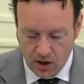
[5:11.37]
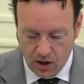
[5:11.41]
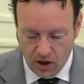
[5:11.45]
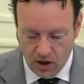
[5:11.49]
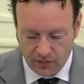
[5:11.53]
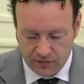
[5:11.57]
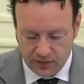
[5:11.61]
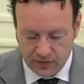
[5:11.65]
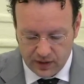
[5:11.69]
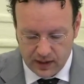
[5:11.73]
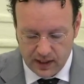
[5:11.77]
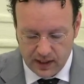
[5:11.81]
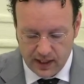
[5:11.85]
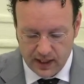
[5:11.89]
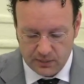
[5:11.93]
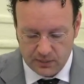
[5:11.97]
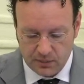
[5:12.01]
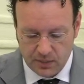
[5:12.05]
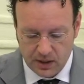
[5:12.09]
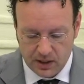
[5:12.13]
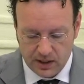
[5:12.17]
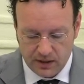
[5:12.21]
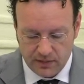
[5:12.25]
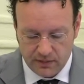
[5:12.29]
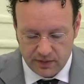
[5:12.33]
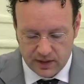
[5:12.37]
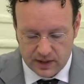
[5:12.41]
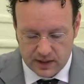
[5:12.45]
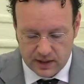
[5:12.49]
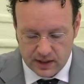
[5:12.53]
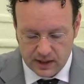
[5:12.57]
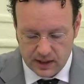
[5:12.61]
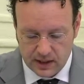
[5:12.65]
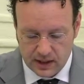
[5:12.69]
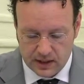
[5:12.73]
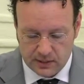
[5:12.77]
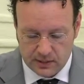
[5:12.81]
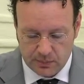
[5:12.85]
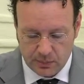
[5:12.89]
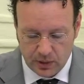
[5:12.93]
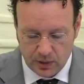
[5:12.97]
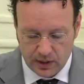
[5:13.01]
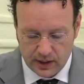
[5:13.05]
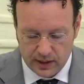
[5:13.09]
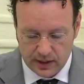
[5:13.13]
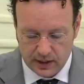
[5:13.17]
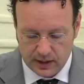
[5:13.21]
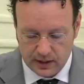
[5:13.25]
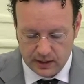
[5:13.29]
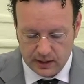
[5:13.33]
of the late medieval city's
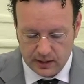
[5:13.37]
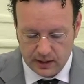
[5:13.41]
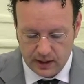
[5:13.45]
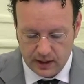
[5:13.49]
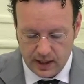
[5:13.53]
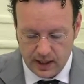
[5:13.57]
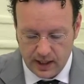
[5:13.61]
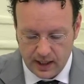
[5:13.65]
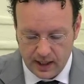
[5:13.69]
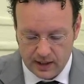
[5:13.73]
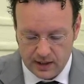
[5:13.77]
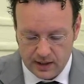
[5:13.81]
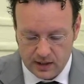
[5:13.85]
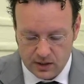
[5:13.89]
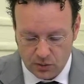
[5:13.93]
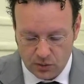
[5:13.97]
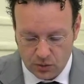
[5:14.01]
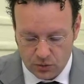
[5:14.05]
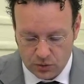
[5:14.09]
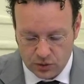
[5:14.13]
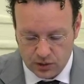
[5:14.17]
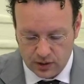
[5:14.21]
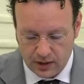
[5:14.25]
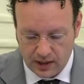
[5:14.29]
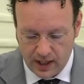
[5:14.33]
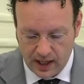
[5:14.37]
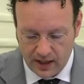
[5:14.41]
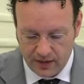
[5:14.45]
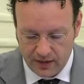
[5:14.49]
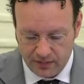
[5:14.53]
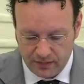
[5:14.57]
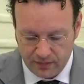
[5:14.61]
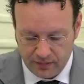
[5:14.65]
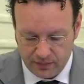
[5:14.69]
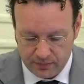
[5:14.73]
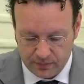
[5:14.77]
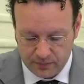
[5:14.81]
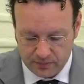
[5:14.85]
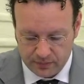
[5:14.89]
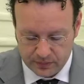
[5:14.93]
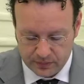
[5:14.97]
political and social life.